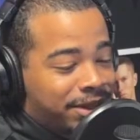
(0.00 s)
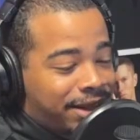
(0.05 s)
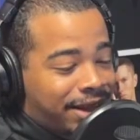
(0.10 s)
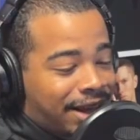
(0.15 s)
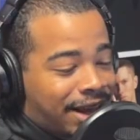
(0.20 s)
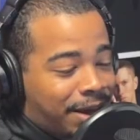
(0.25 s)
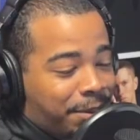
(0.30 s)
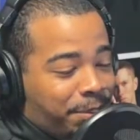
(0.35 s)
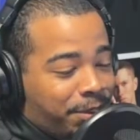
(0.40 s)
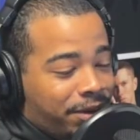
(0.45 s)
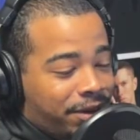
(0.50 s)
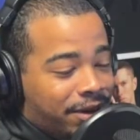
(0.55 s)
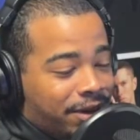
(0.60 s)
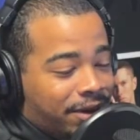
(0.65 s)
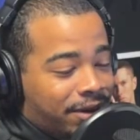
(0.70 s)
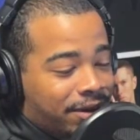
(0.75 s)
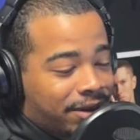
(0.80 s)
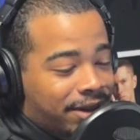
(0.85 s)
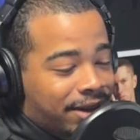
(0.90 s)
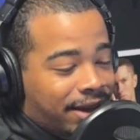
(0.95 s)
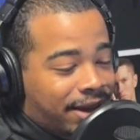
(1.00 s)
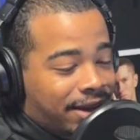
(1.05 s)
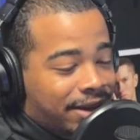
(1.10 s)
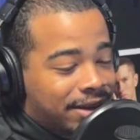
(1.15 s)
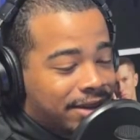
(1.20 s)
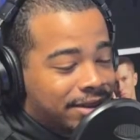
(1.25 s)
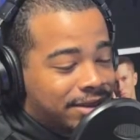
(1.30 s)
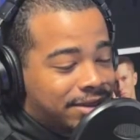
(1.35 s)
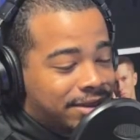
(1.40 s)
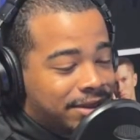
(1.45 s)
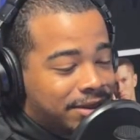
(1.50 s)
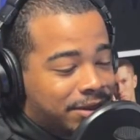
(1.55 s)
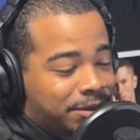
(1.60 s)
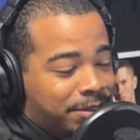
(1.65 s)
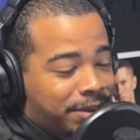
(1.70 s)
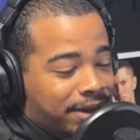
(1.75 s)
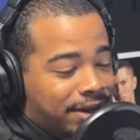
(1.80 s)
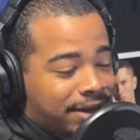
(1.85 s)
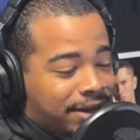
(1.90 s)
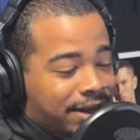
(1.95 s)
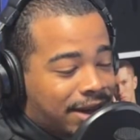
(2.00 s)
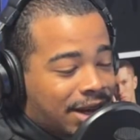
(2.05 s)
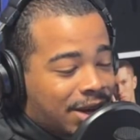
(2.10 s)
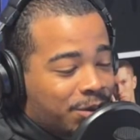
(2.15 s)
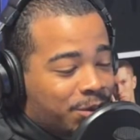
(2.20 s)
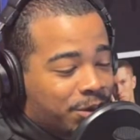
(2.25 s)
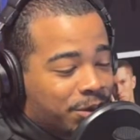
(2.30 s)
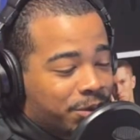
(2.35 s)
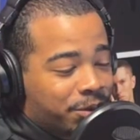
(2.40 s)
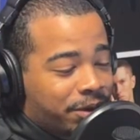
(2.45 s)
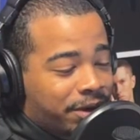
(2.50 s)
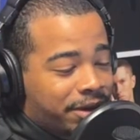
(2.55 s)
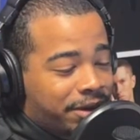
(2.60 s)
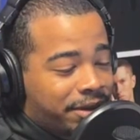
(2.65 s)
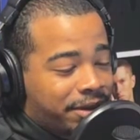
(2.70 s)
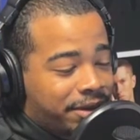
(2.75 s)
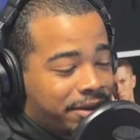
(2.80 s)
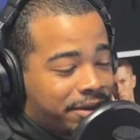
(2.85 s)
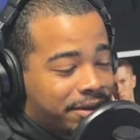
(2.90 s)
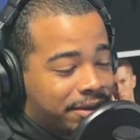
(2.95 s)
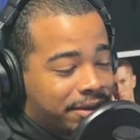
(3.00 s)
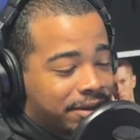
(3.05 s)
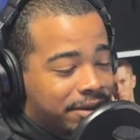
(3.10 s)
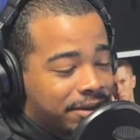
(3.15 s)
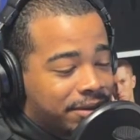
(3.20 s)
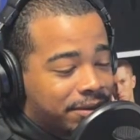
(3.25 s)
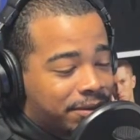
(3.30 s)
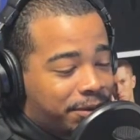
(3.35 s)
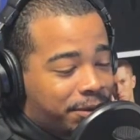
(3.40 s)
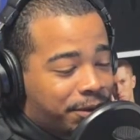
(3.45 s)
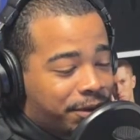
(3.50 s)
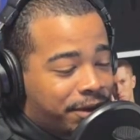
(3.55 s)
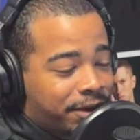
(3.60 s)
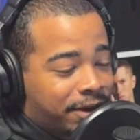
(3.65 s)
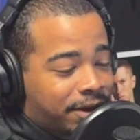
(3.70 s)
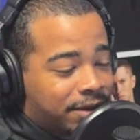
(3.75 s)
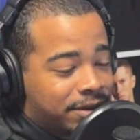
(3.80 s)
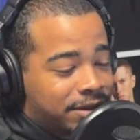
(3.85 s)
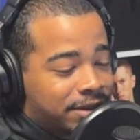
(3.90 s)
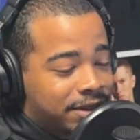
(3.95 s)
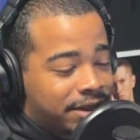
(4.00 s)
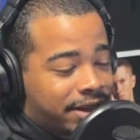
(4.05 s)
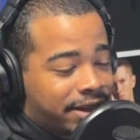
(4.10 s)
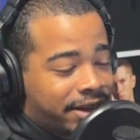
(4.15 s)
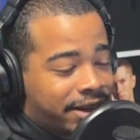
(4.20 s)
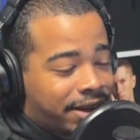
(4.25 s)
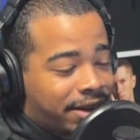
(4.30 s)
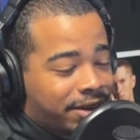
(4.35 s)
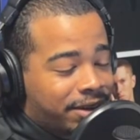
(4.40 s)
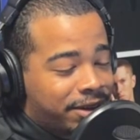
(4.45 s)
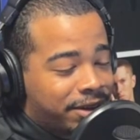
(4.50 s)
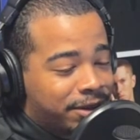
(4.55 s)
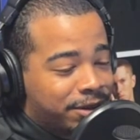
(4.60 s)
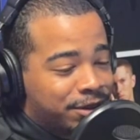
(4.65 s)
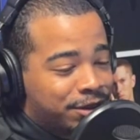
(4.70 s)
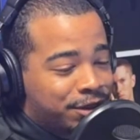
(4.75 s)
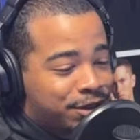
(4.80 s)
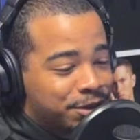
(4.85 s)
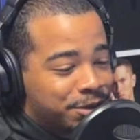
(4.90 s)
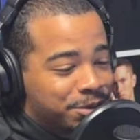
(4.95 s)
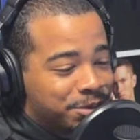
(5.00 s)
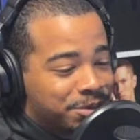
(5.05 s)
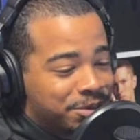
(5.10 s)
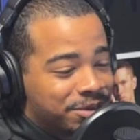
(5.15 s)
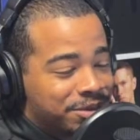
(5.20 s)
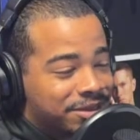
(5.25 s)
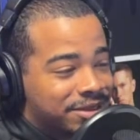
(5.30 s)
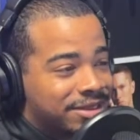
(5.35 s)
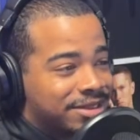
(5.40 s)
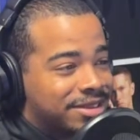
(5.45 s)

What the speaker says: Really happy y'all got it. Tell my guy we're ready for y'all to get out here soon.